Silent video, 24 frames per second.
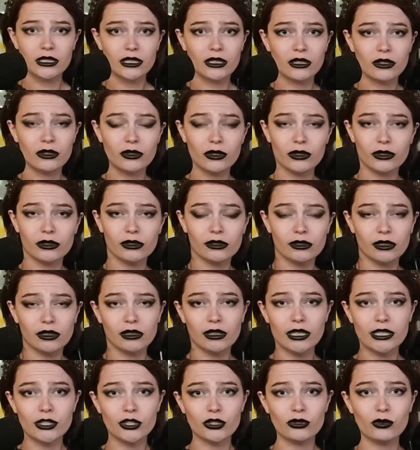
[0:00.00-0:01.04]
to the
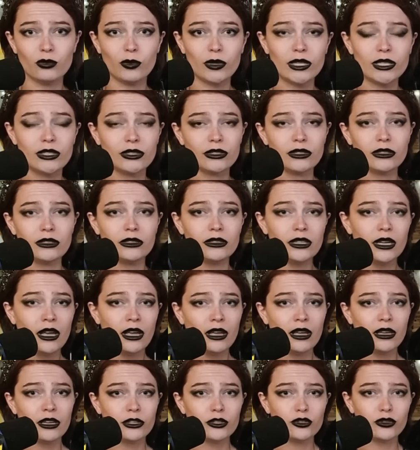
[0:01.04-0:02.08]
lizard wizard
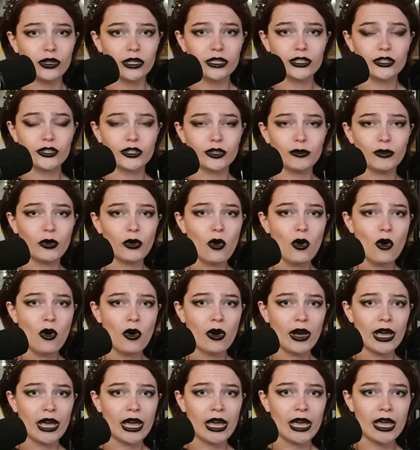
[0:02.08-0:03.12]
trickster
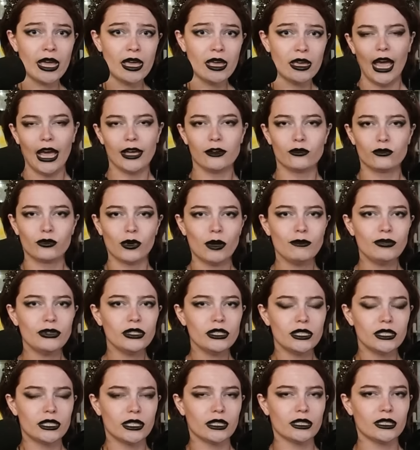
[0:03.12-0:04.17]
boy, and
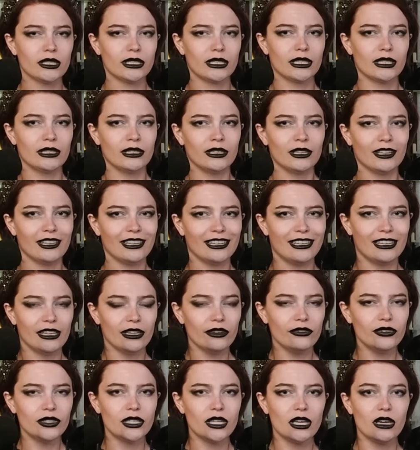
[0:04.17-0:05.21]
Rumpelstiltskin
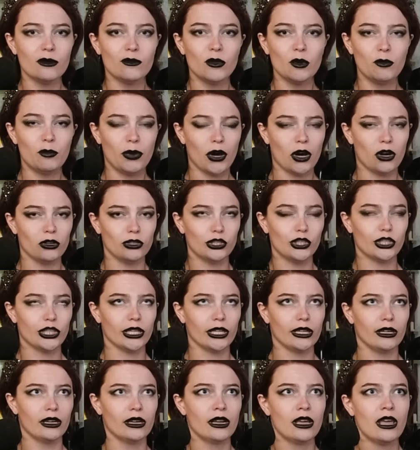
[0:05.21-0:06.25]
gives him a
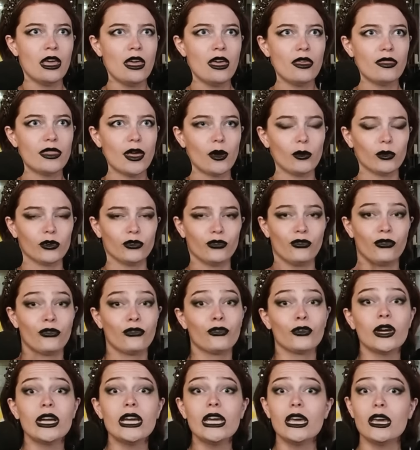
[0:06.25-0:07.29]
potion that will
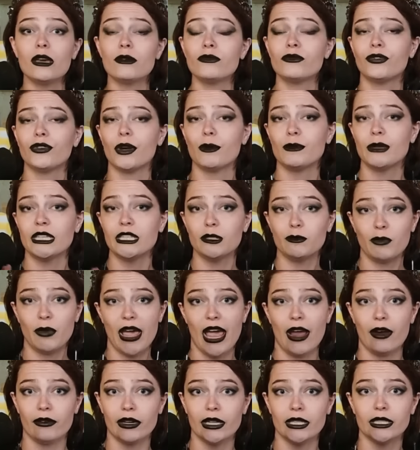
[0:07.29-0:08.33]
free him from his
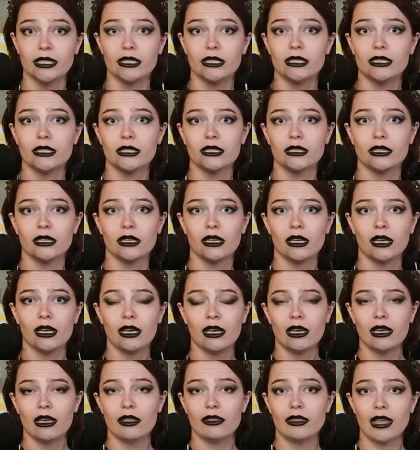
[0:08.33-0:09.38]
parents.
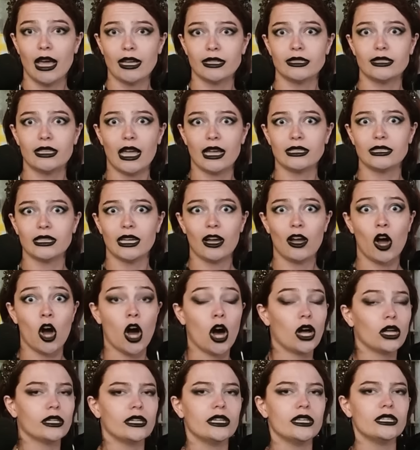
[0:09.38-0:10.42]
That's like
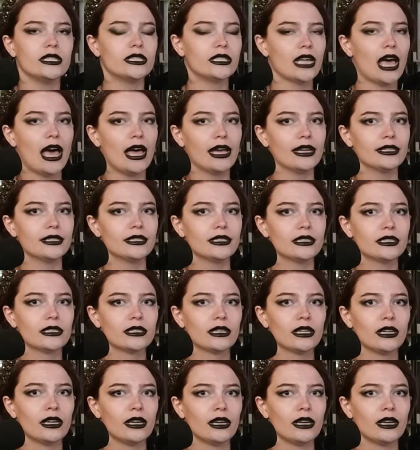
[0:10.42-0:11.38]
all he says.